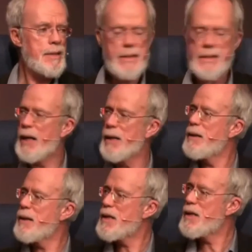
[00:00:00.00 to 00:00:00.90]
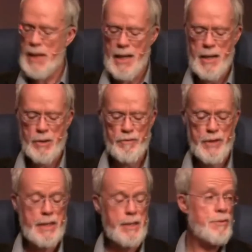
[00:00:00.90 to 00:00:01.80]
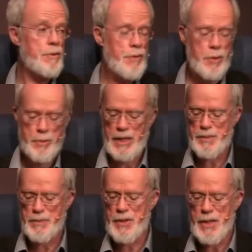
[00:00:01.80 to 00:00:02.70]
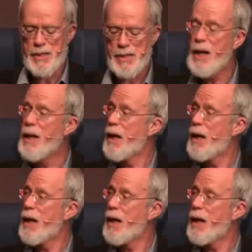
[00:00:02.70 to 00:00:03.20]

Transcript: detail, and that is part of the history of human experience.